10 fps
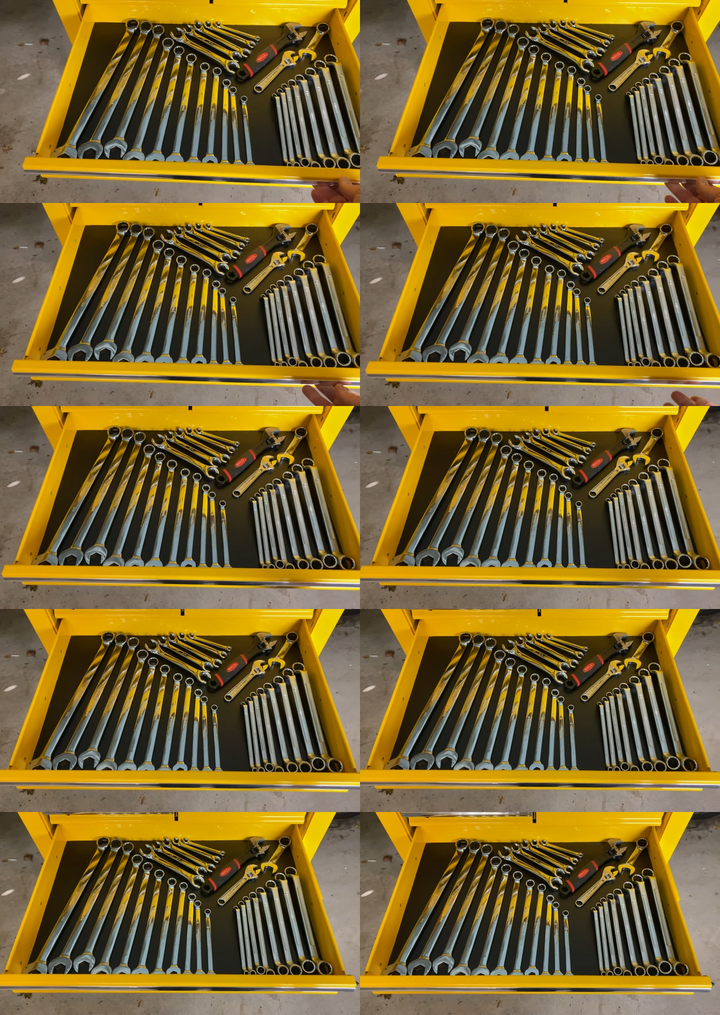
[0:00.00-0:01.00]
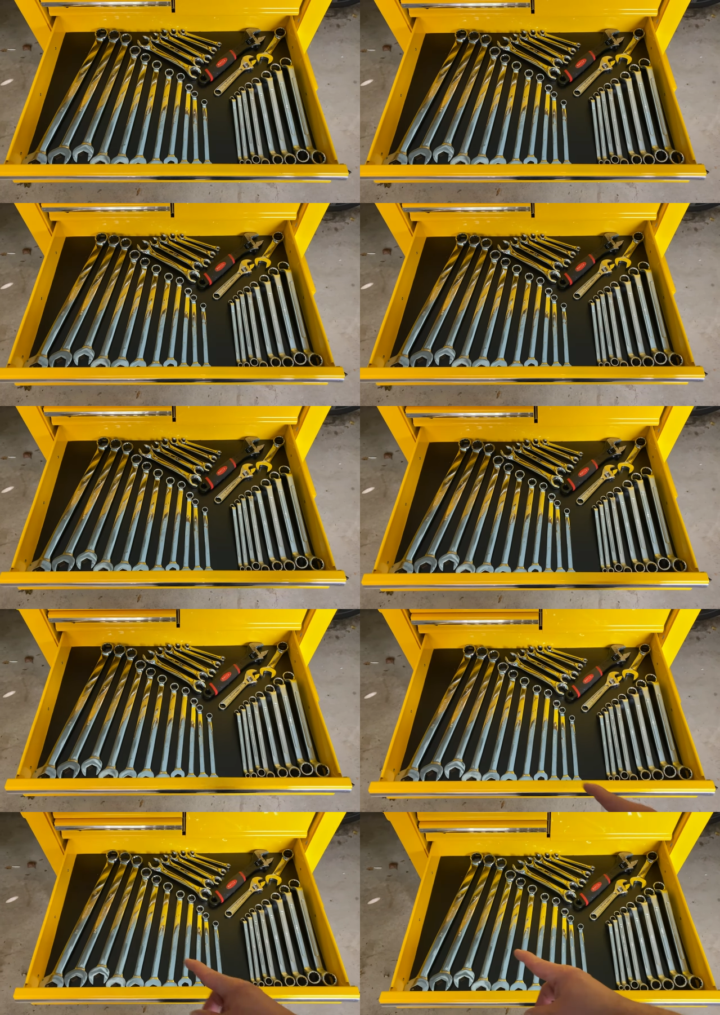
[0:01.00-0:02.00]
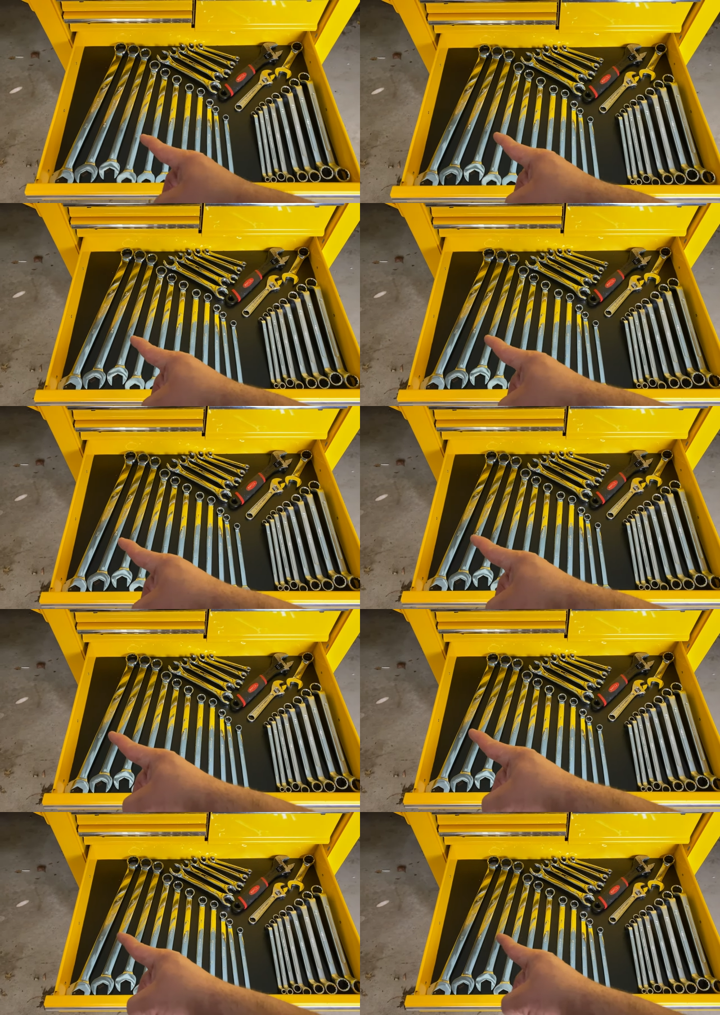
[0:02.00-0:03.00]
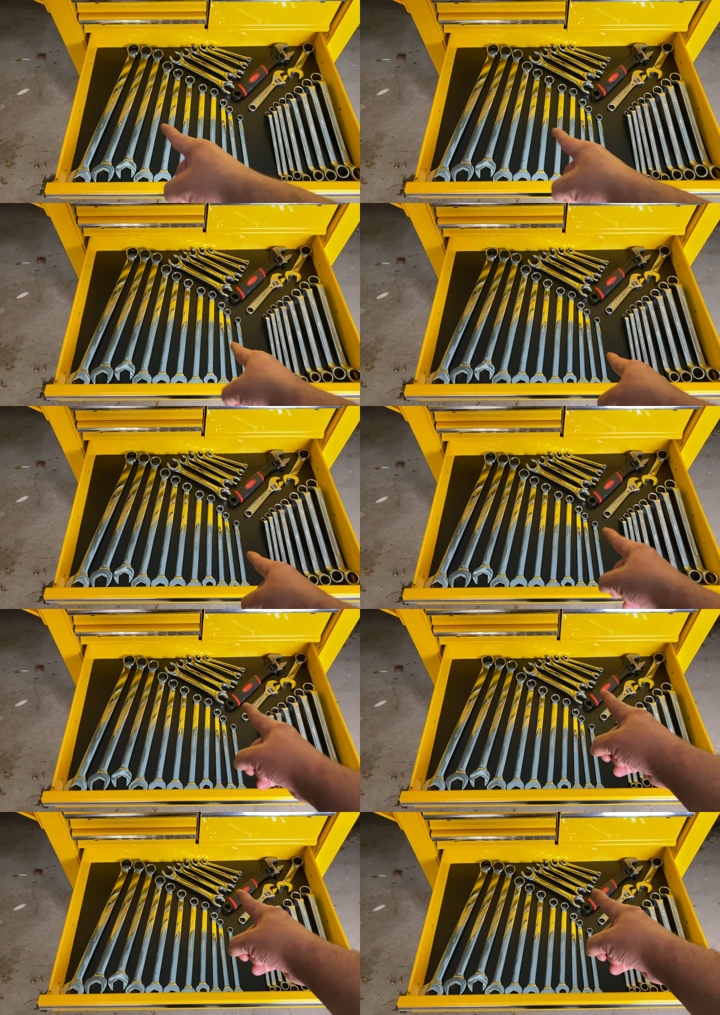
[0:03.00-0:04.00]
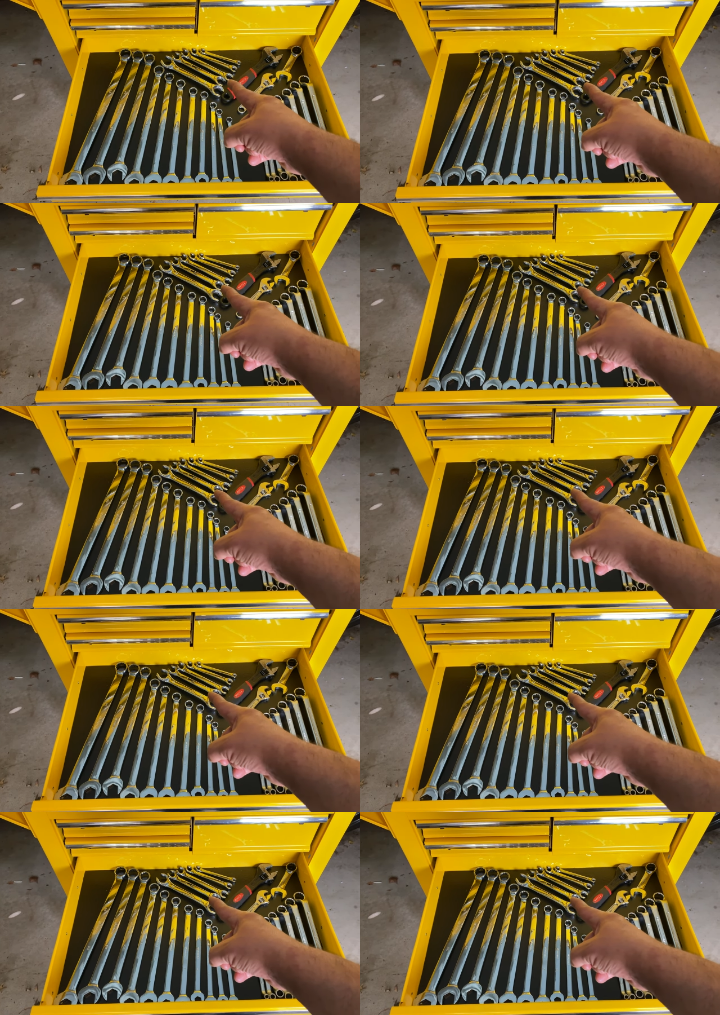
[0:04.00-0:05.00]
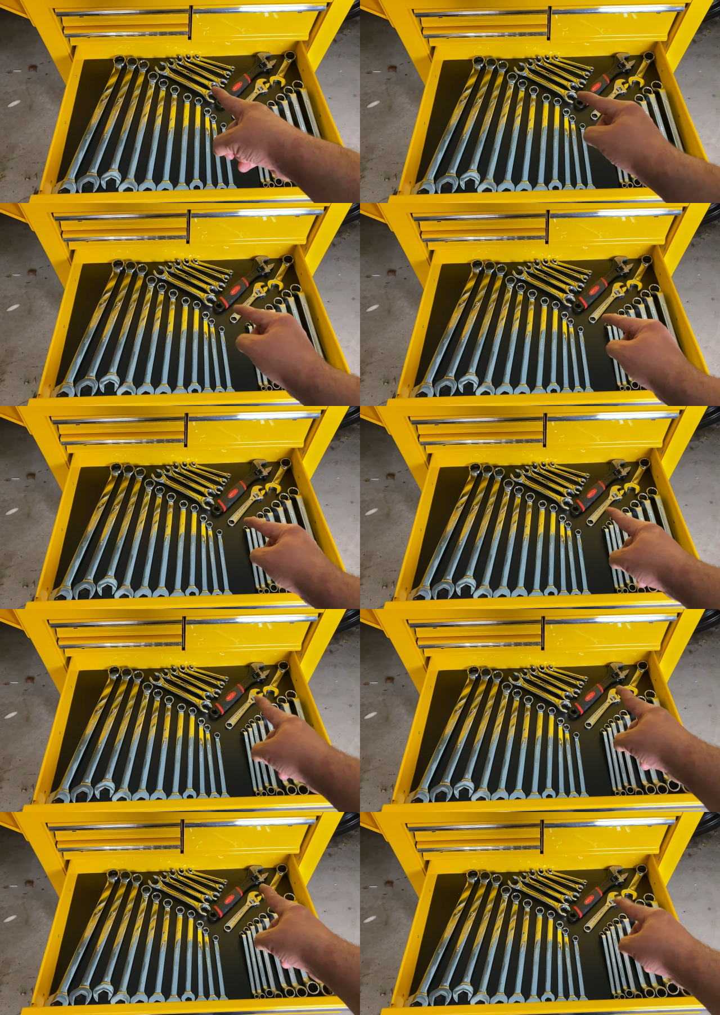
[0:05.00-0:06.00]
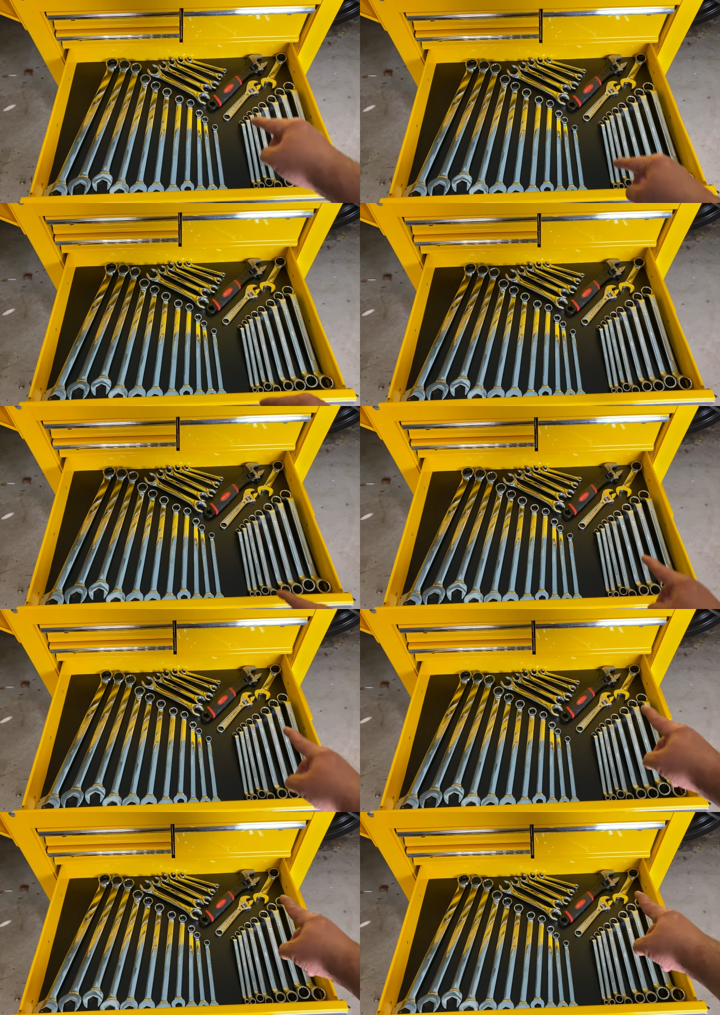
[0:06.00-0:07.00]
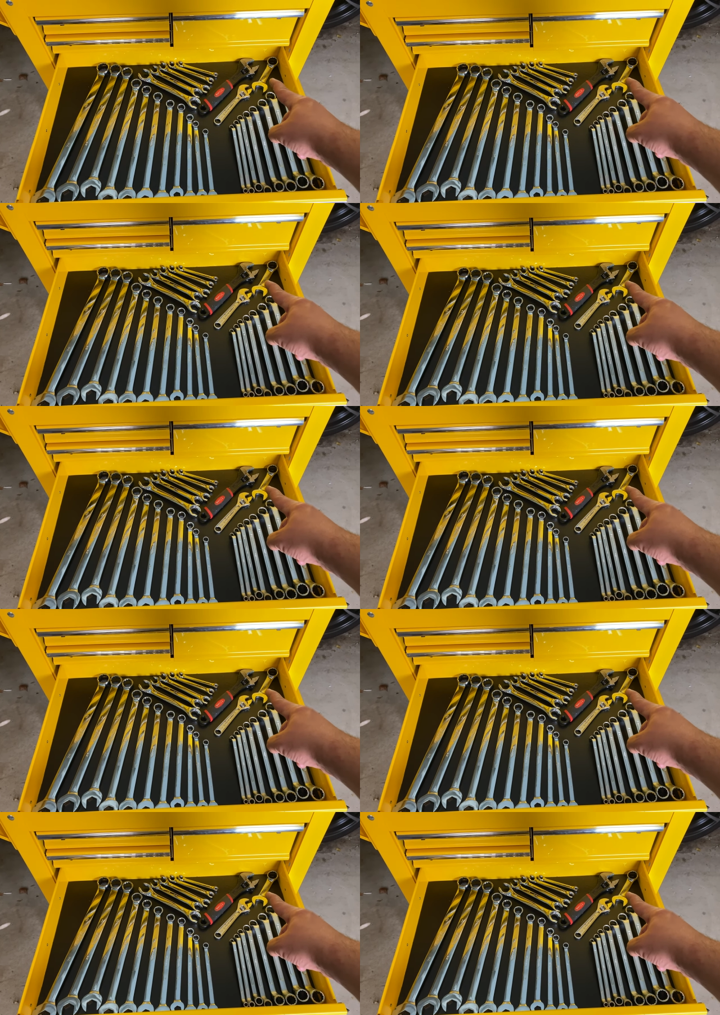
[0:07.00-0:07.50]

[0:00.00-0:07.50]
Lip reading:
Nobody's mouth can be seen.